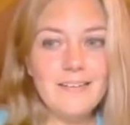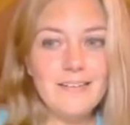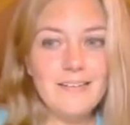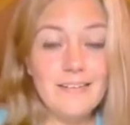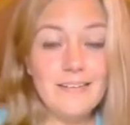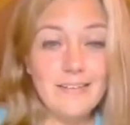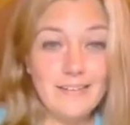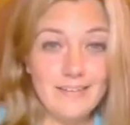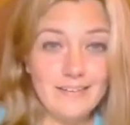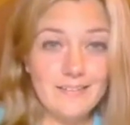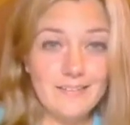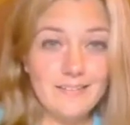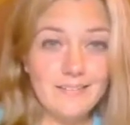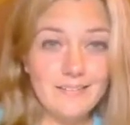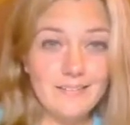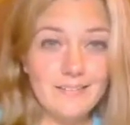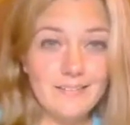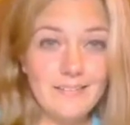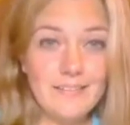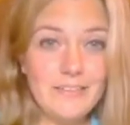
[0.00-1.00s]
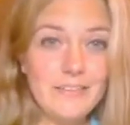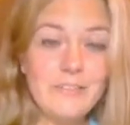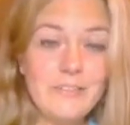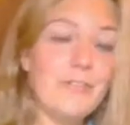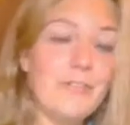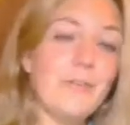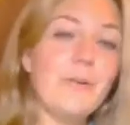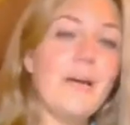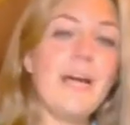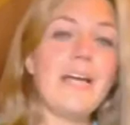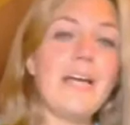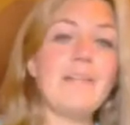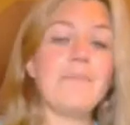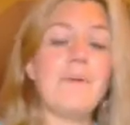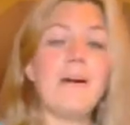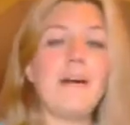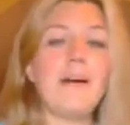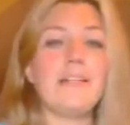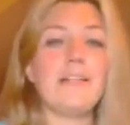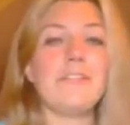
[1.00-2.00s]
again, you don't hide
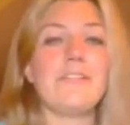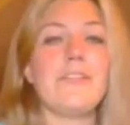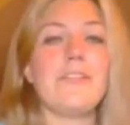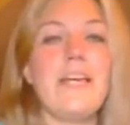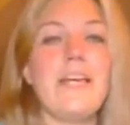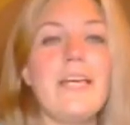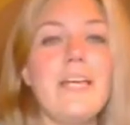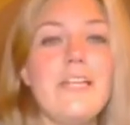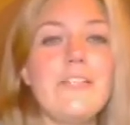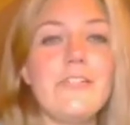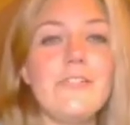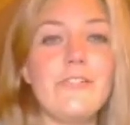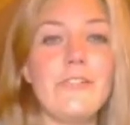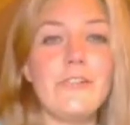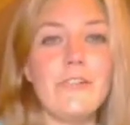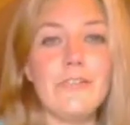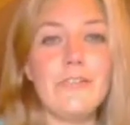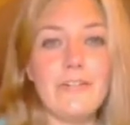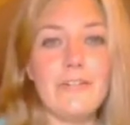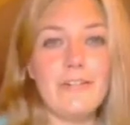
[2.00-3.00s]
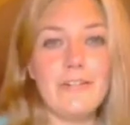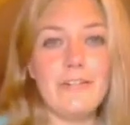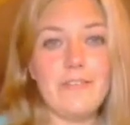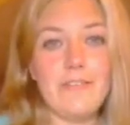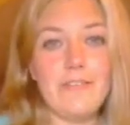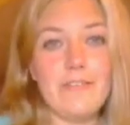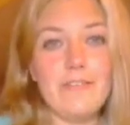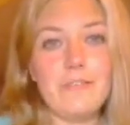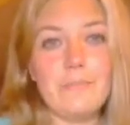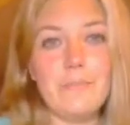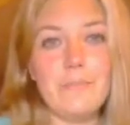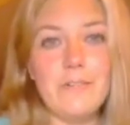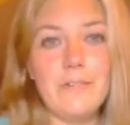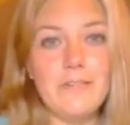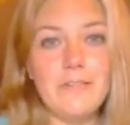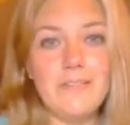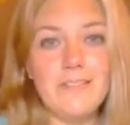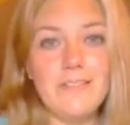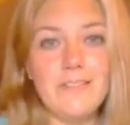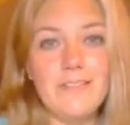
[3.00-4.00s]
behind your age or anything,
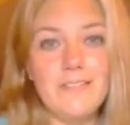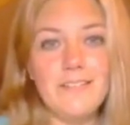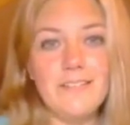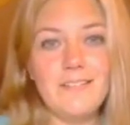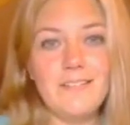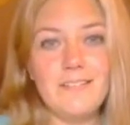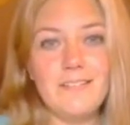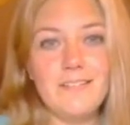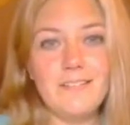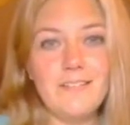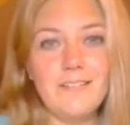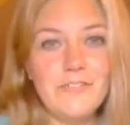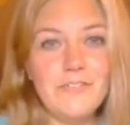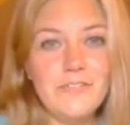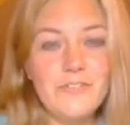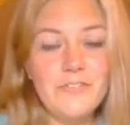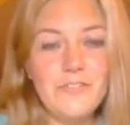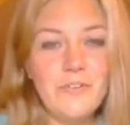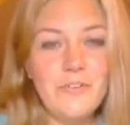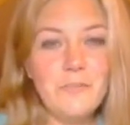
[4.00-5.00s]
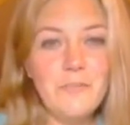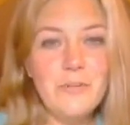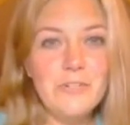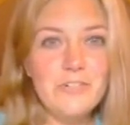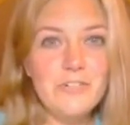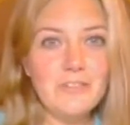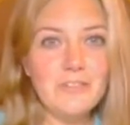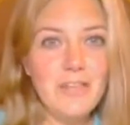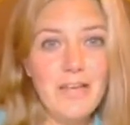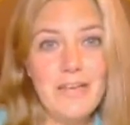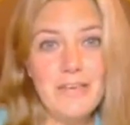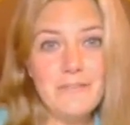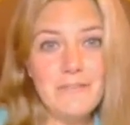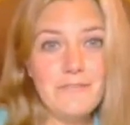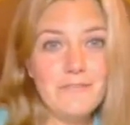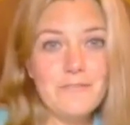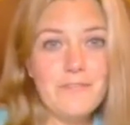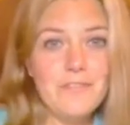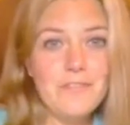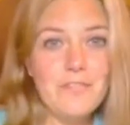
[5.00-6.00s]
because there's so much
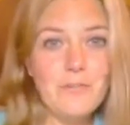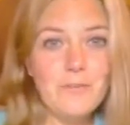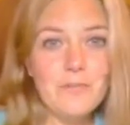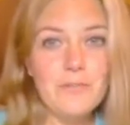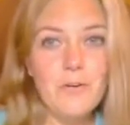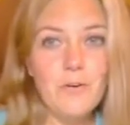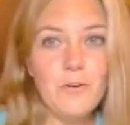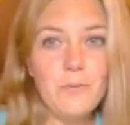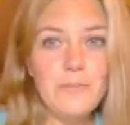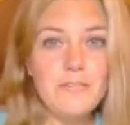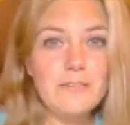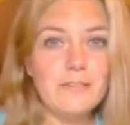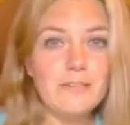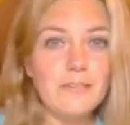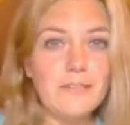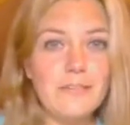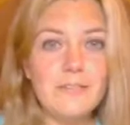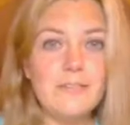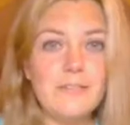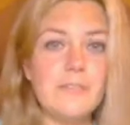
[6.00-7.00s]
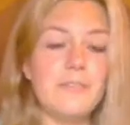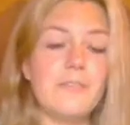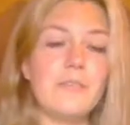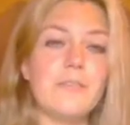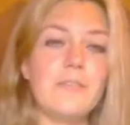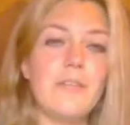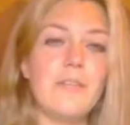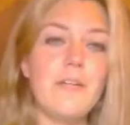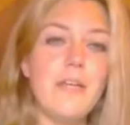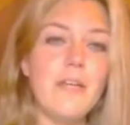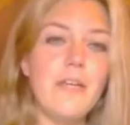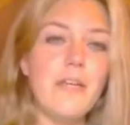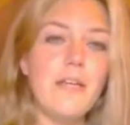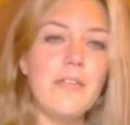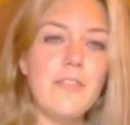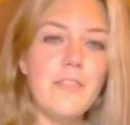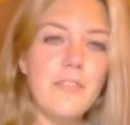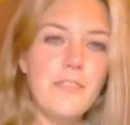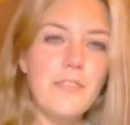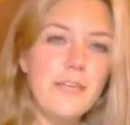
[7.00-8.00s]
life that you can always cling to
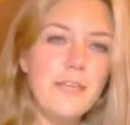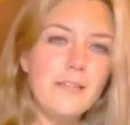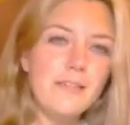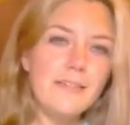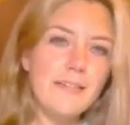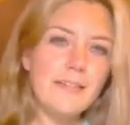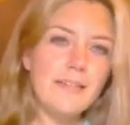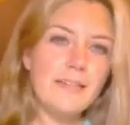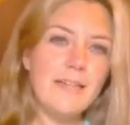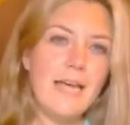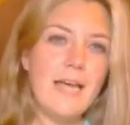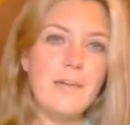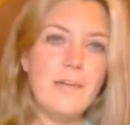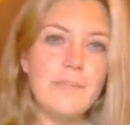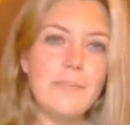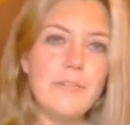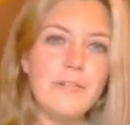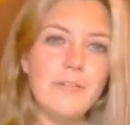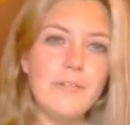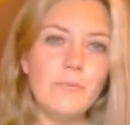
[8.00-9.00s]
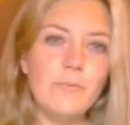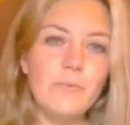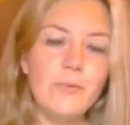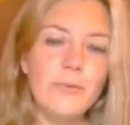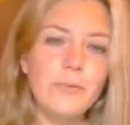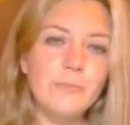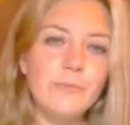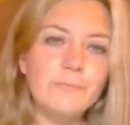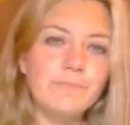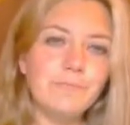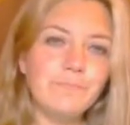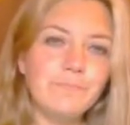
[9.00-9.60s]
and things that can happen in your world